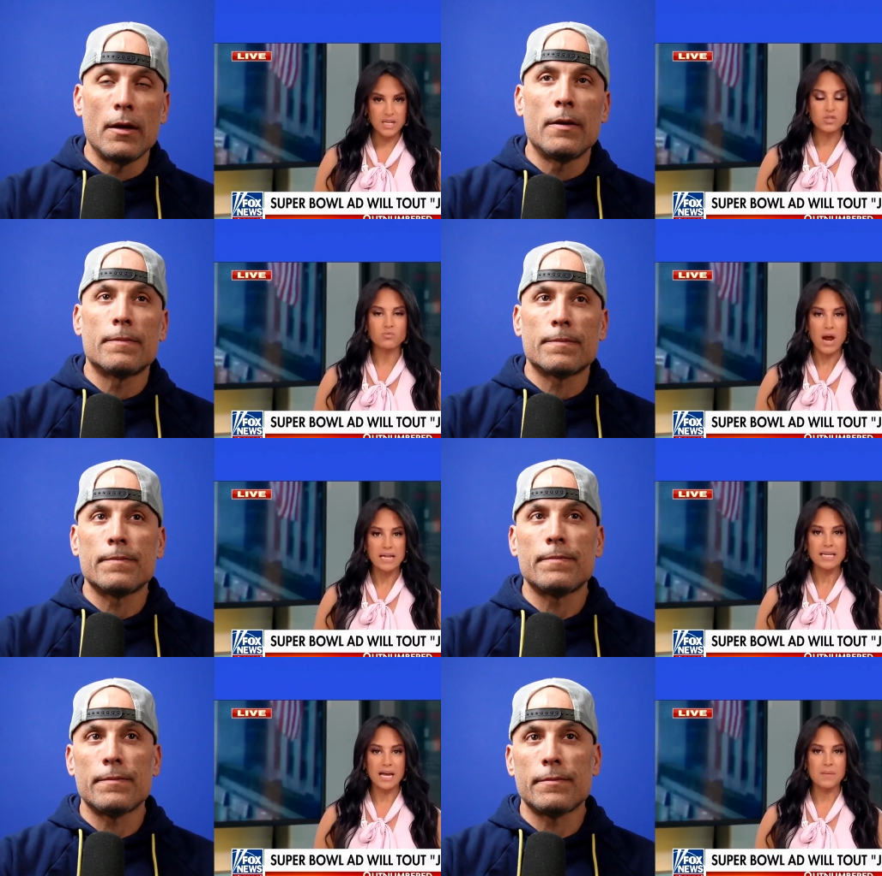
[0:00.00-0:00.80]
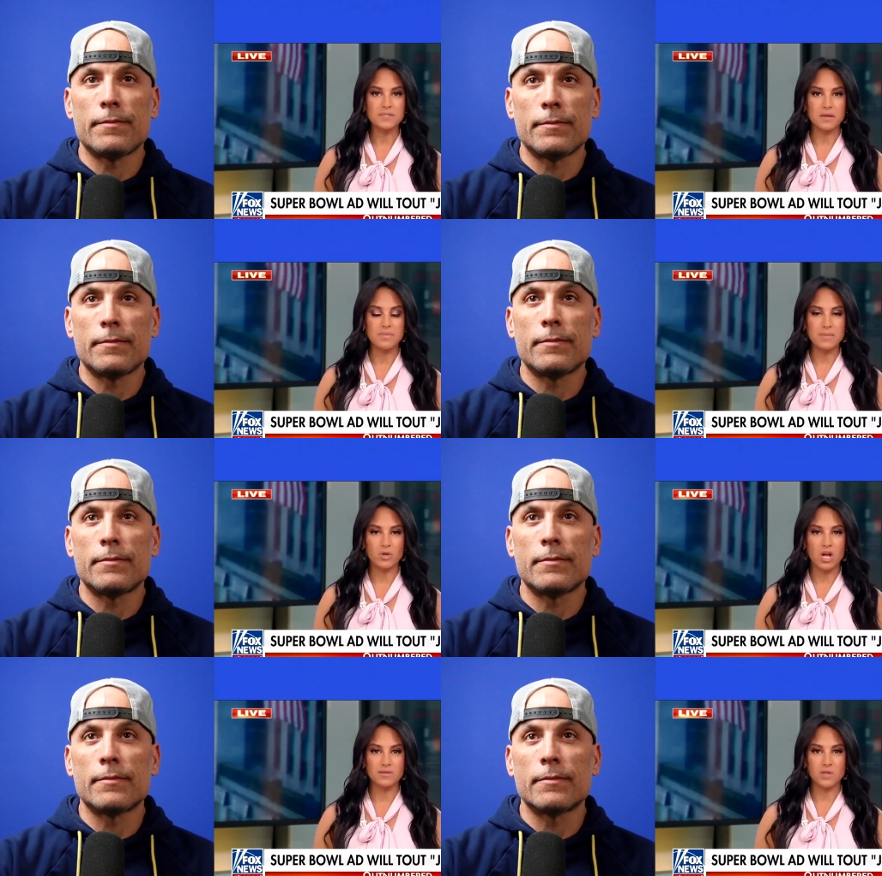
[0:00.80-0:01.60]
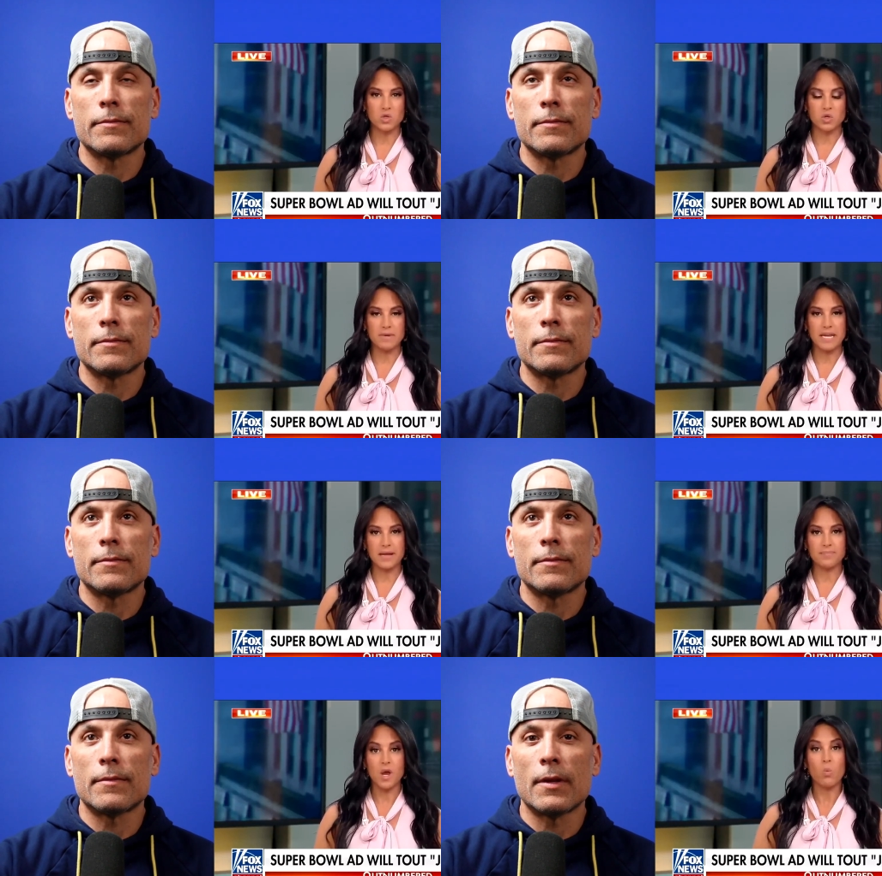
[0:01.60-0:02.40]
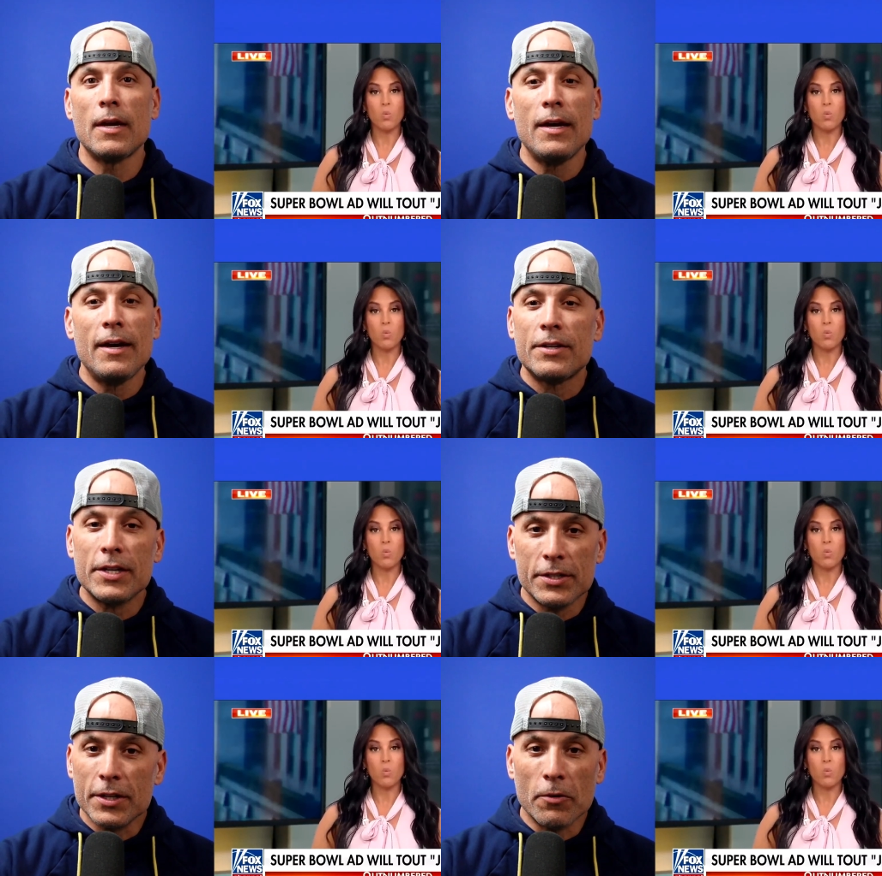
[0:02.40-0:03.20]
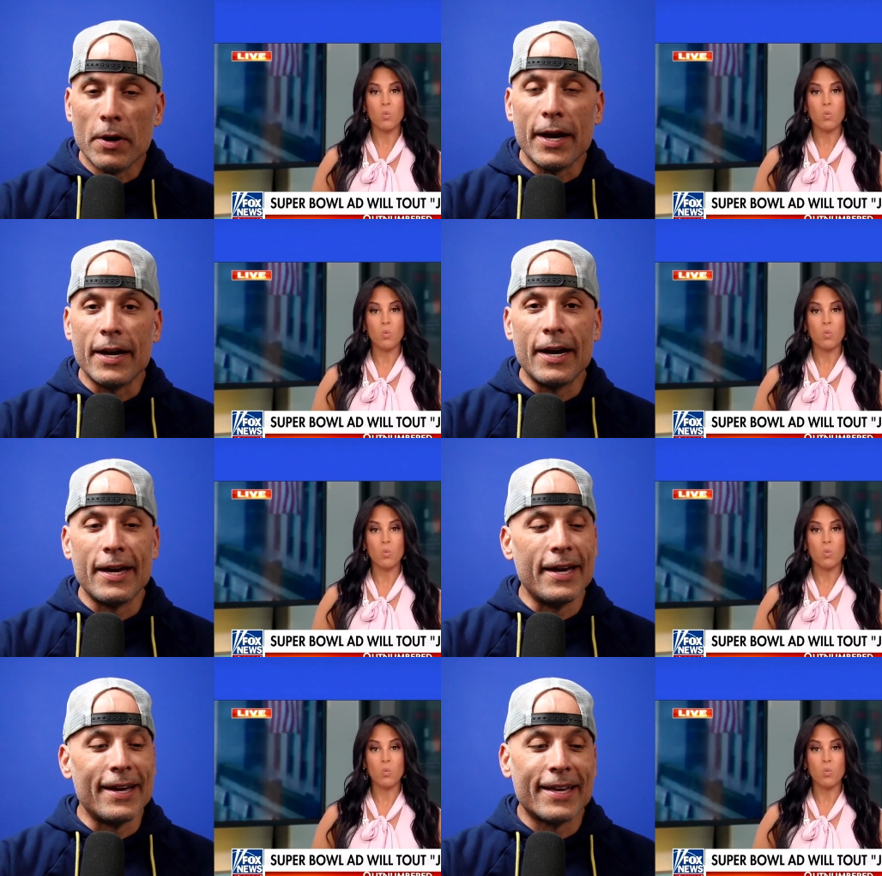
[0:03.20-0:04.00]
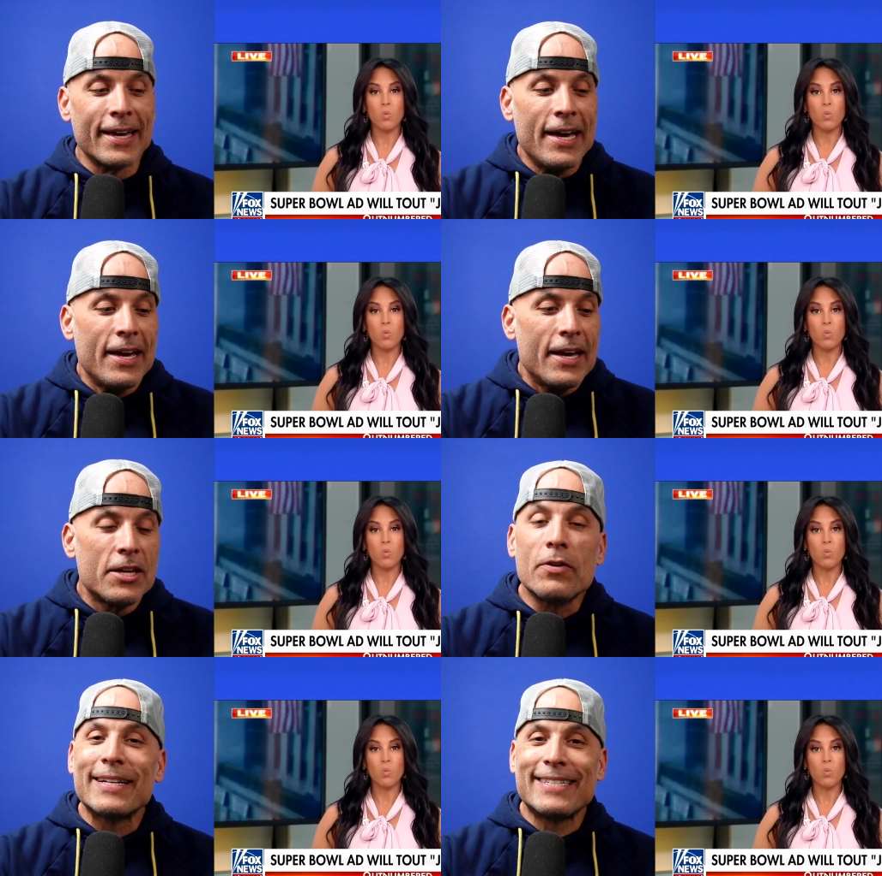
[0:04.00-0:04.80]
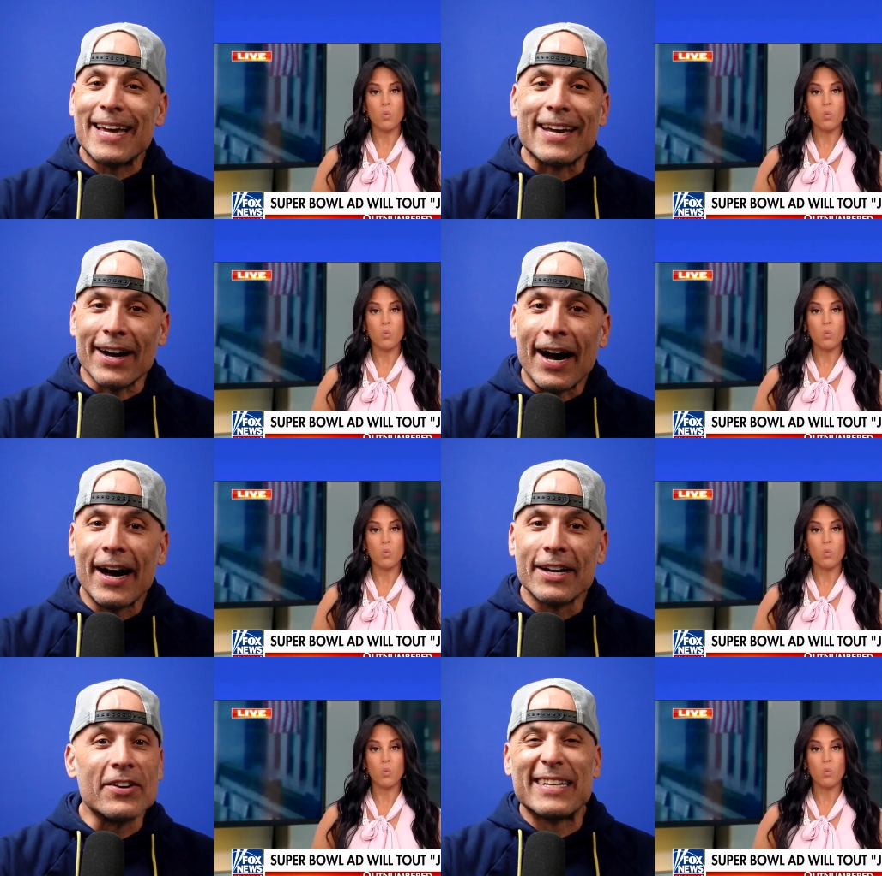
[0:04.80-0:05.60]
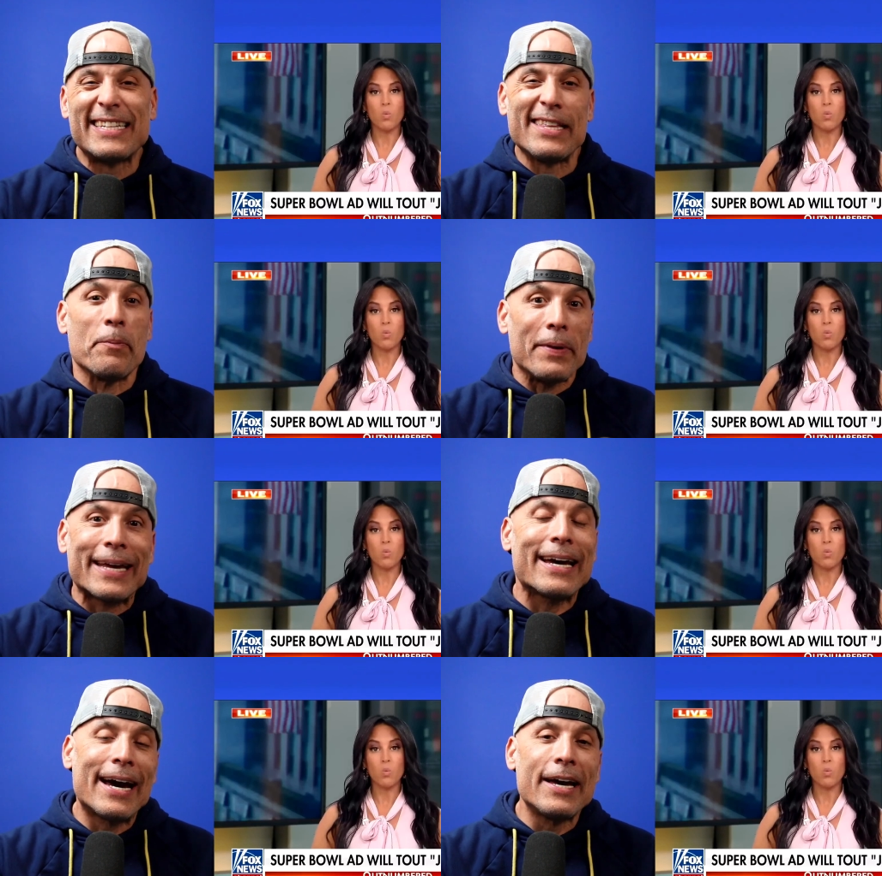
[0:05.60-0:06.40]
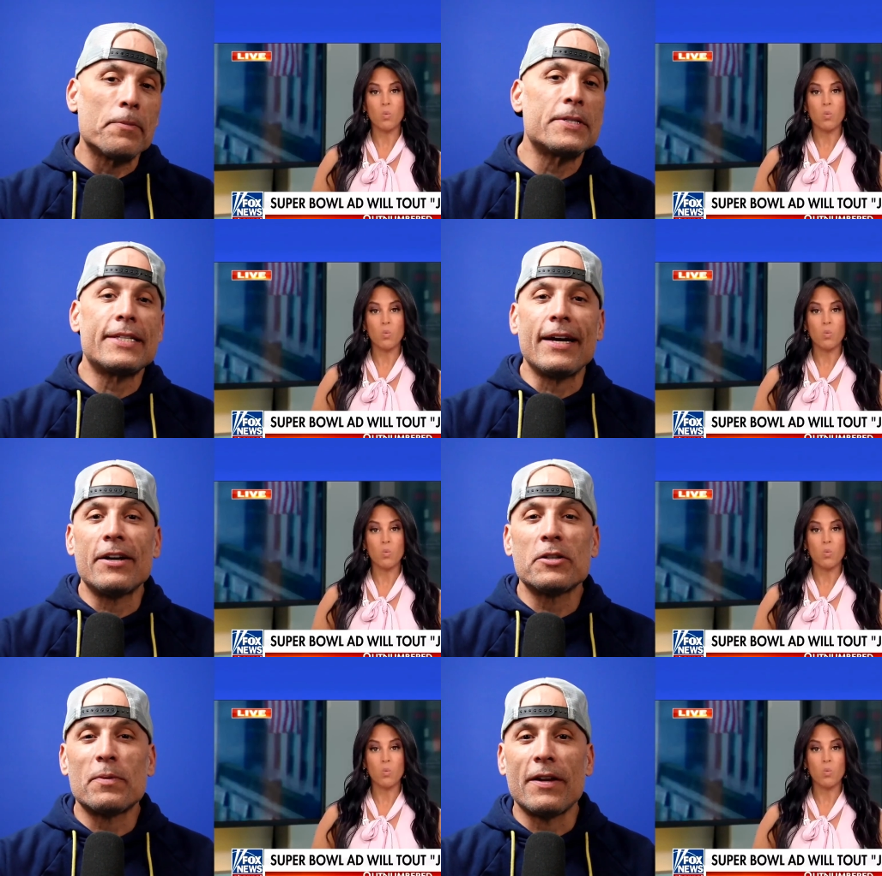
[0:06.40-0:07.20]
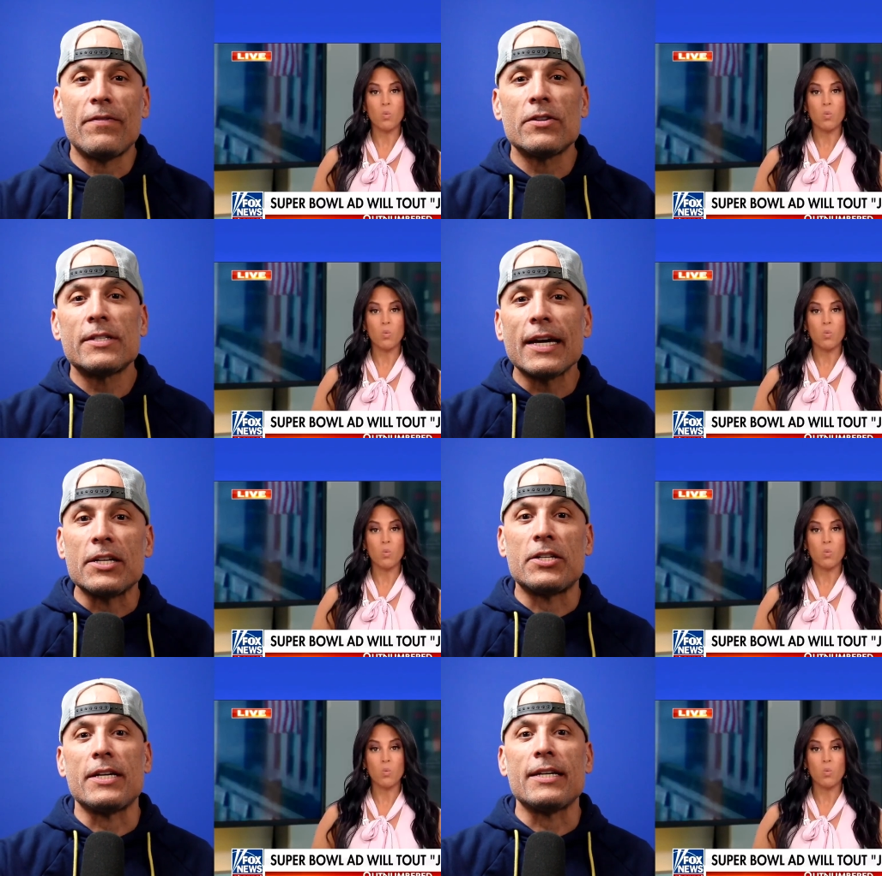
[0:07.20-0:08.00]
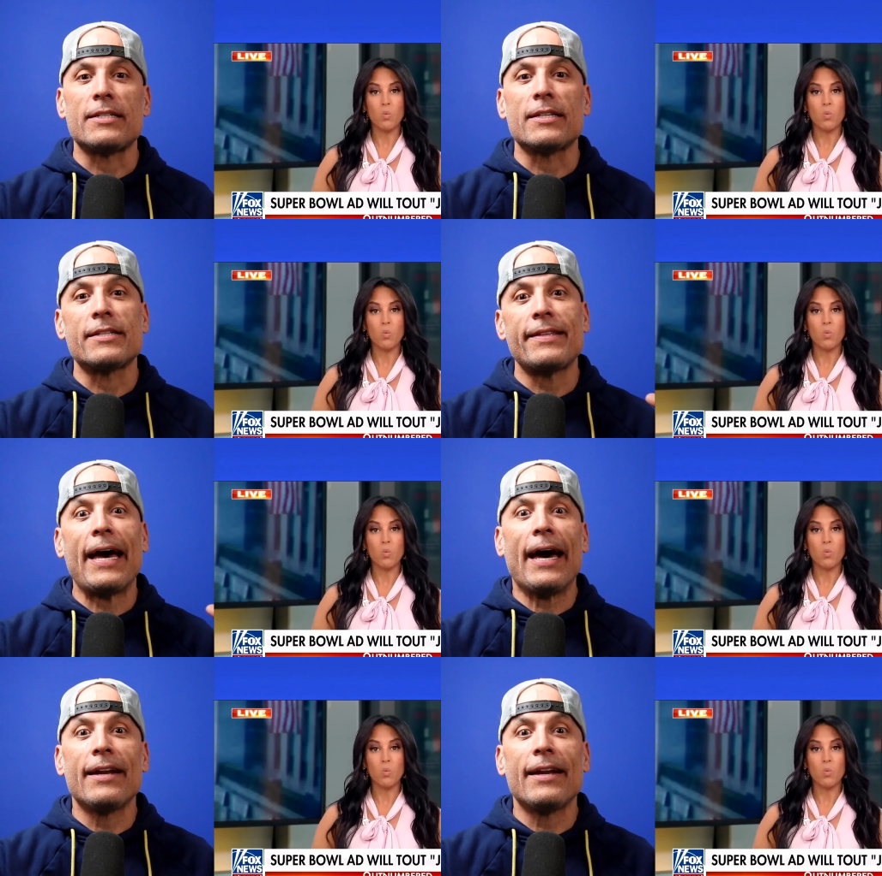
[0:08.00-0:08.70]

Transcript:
Speaker 1: is riling up some people on social media.
Speaker 2: She's so right. I, I, you could say God, you could say the big guy upstairs, but if you say Jesus, that